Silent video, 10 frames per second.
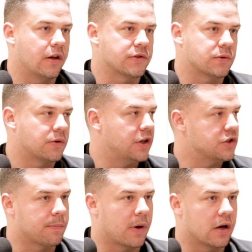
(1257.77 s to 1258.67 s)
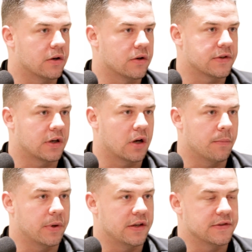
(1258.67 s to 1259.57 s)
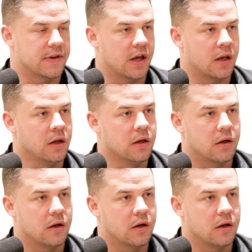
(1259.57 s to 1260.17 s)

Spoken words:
strategic partners and companies that